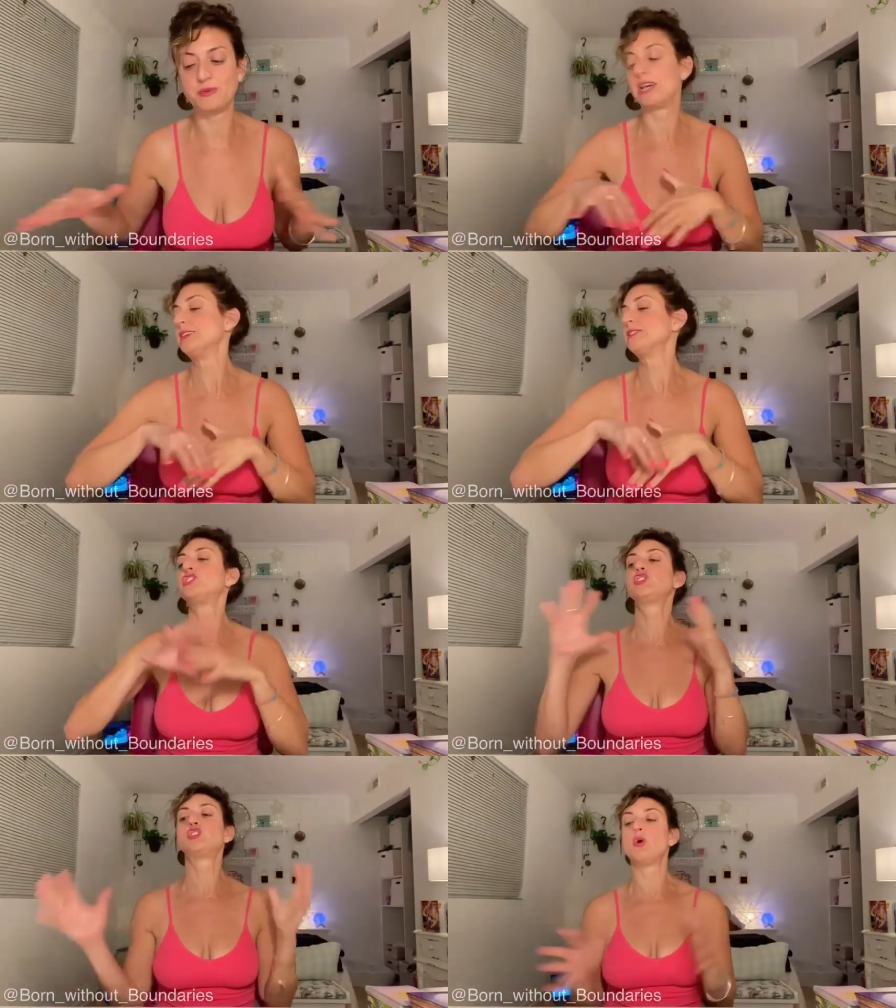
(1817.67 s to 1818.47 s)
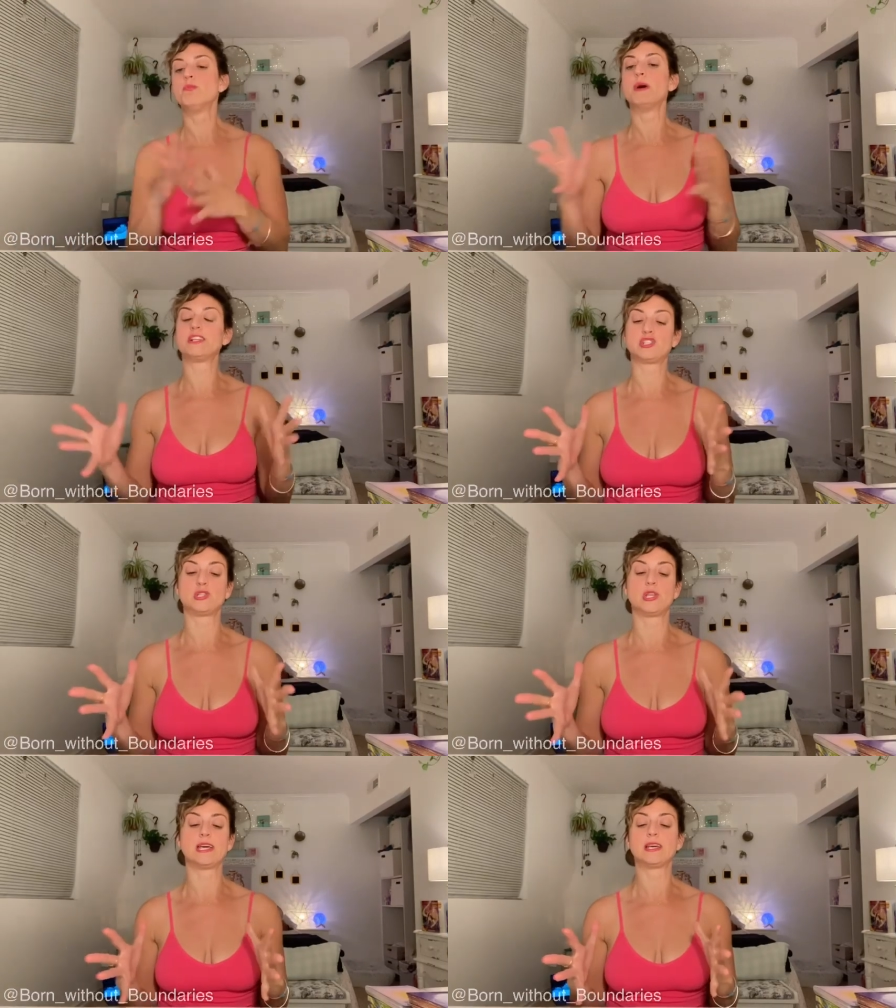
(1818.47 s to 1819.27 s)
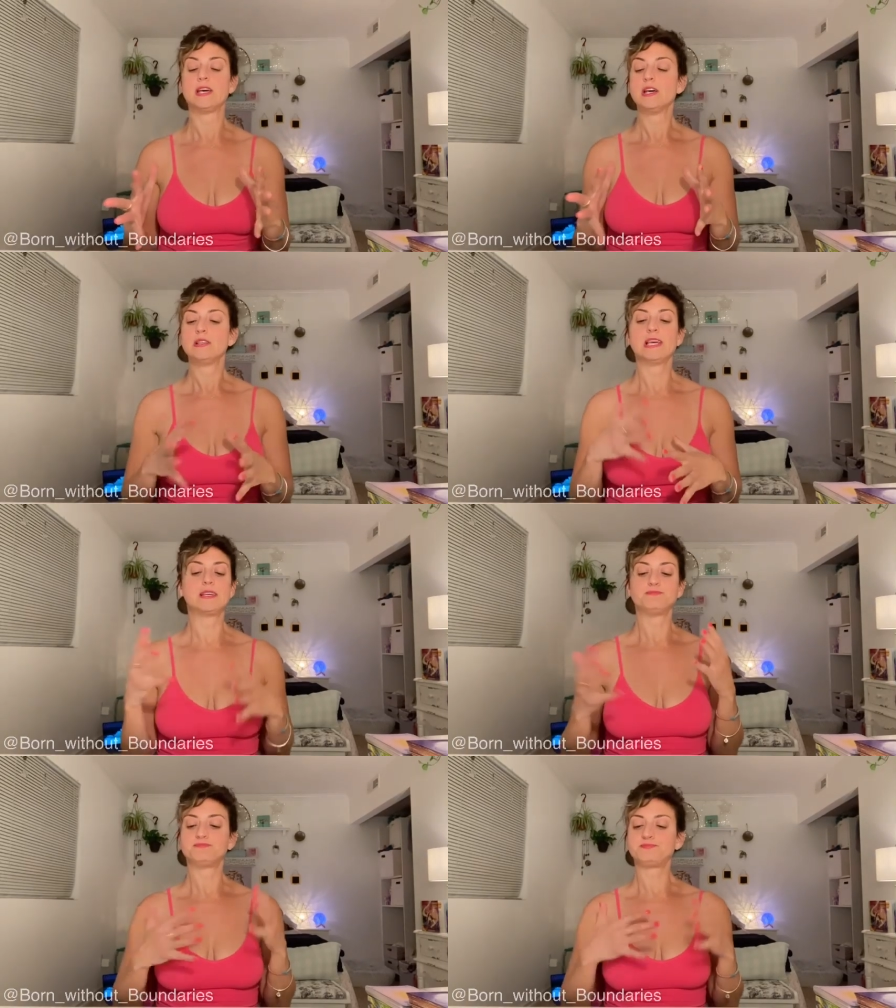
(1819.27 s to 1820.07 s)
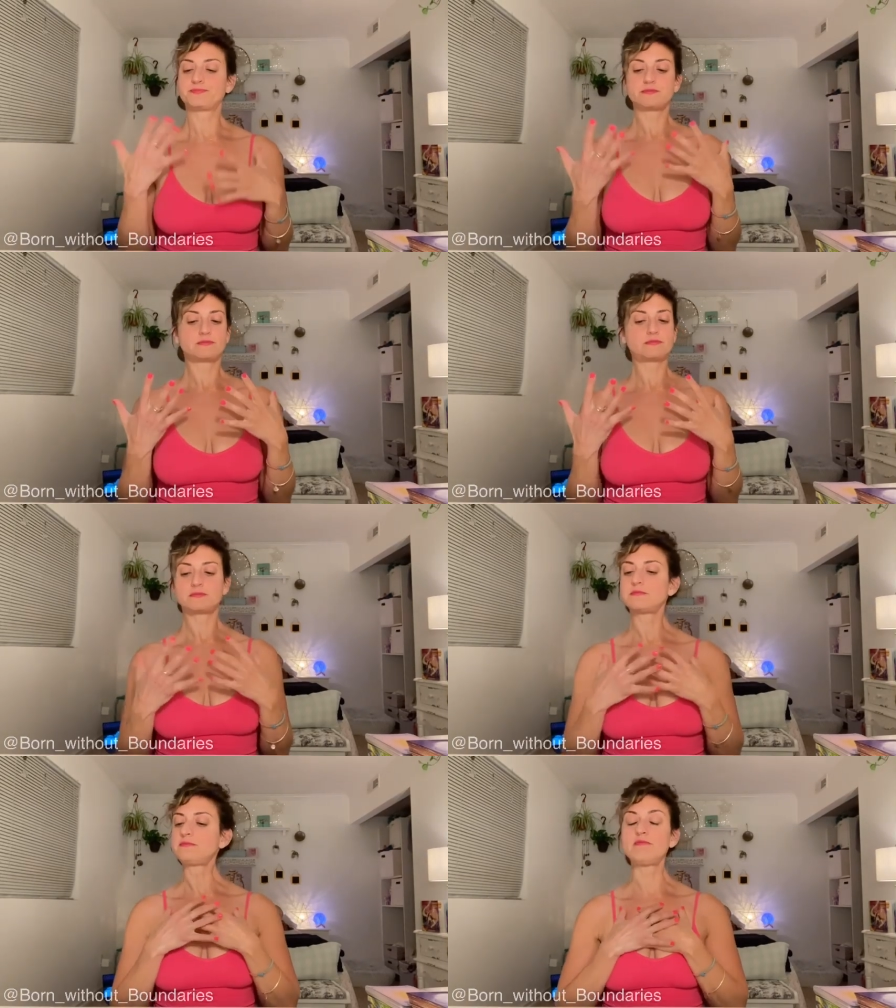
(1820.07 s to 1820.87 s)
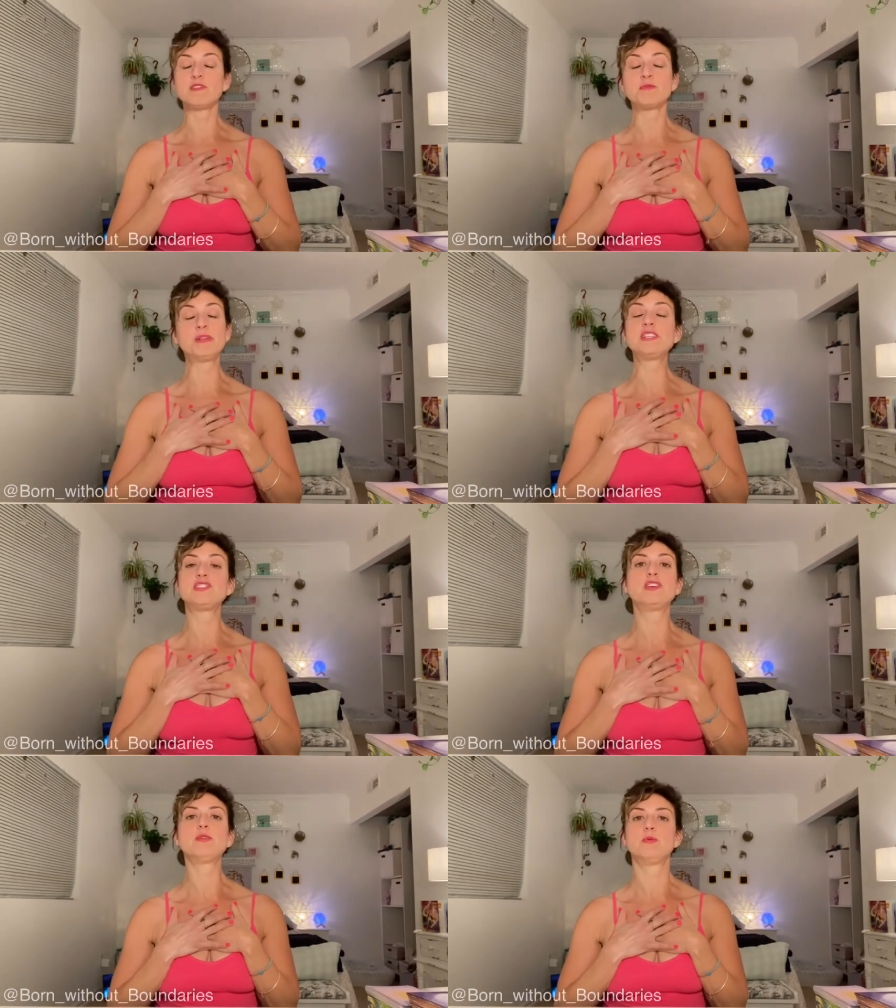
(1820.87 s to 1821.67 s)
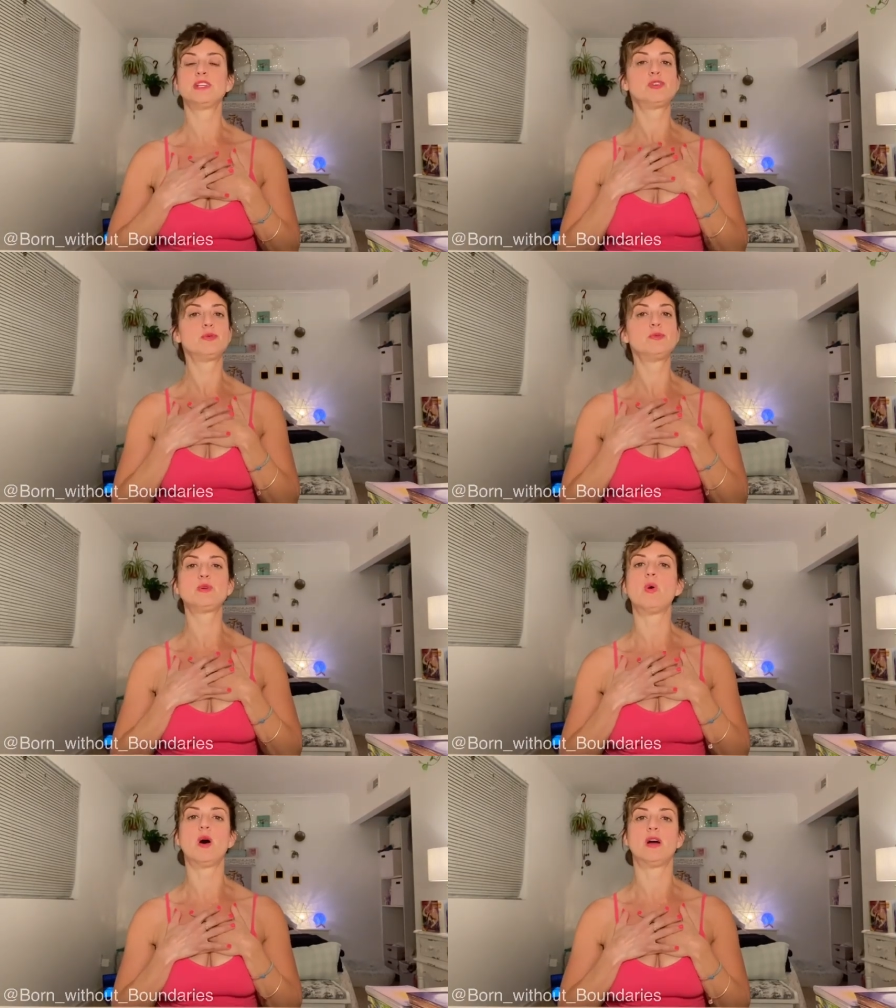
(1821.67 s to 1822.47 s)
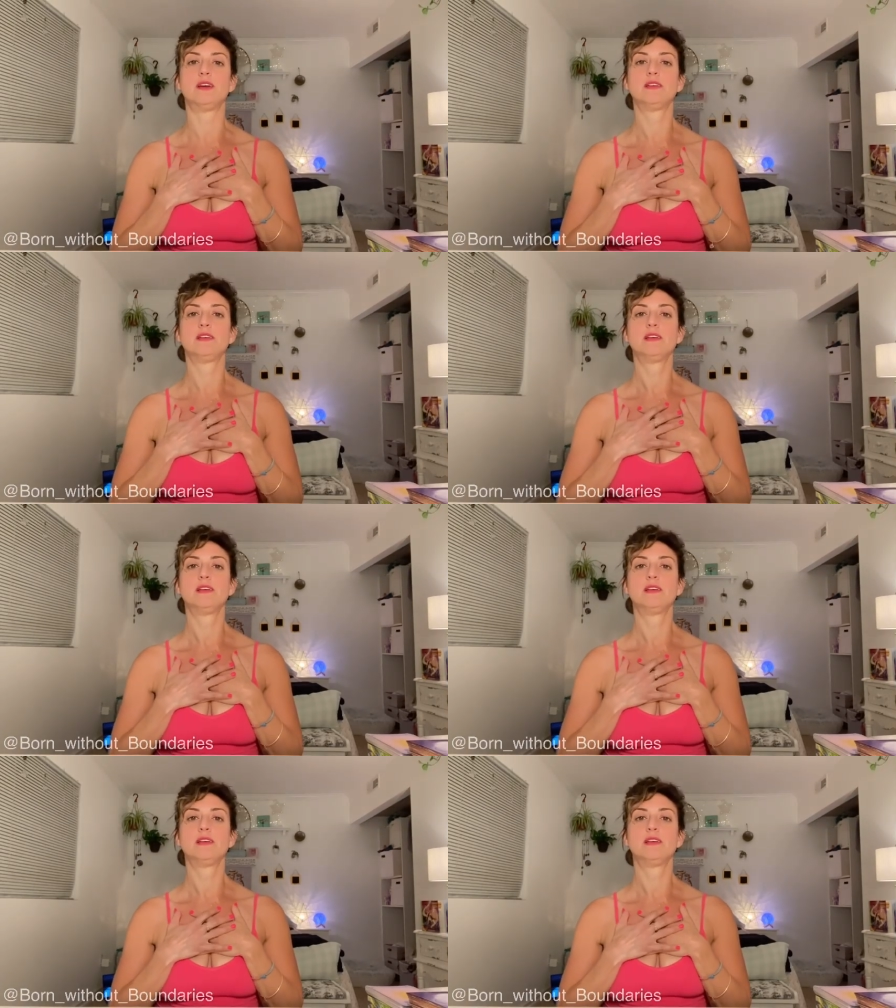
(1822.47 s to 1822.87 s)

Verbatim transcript: because it's so much like, like, but it's you, it's who you are.